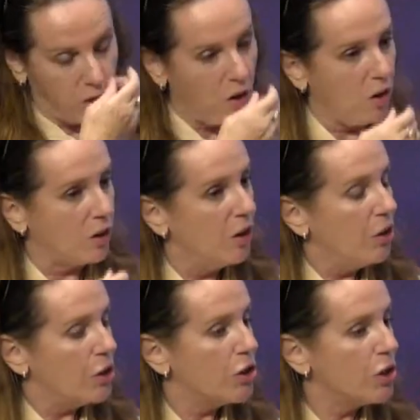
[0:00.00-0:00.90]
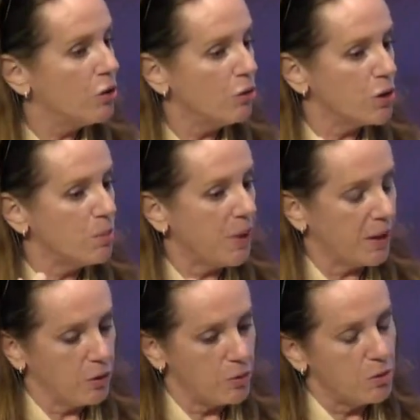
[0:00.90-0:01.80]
Kong, she talks about you.